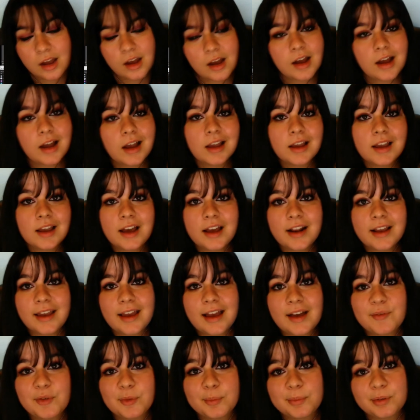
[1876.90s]
I gotta
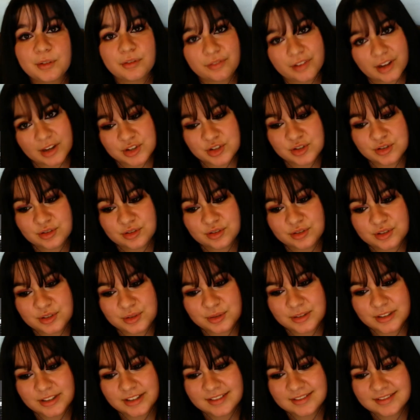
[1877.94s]
have a professional do
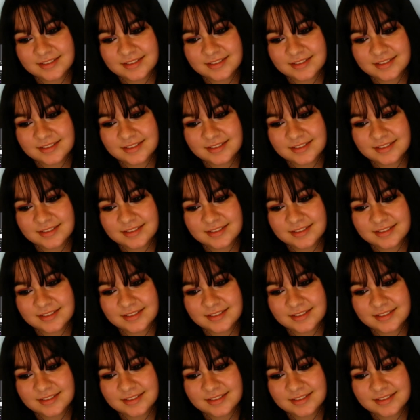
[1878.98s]
it.